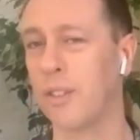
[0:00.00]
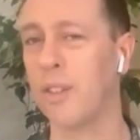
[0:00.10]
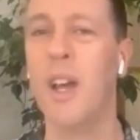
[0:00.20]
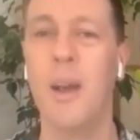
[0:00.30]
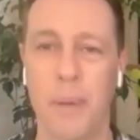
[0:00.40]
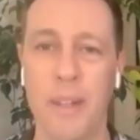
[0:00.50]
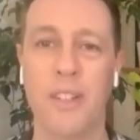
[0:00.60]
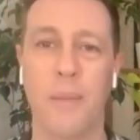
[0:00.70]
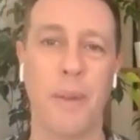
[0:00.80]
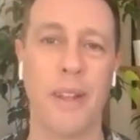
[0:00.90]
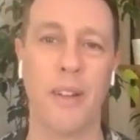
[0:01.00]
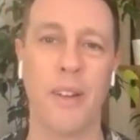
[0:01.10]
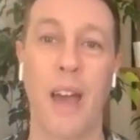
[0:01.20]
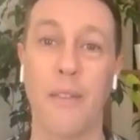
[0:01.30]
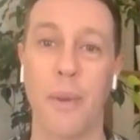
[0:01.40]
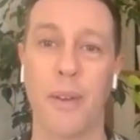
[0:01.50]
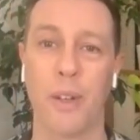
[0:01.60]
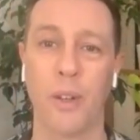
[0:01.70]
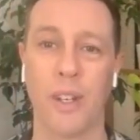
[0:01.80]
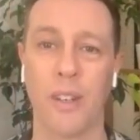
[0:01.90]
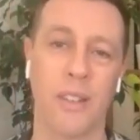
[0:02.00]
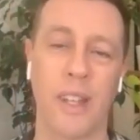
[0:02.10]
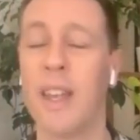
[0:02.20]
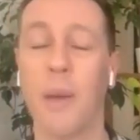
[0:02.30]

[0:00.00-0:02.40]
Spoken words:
So please jump in there and have a bit of a look and see.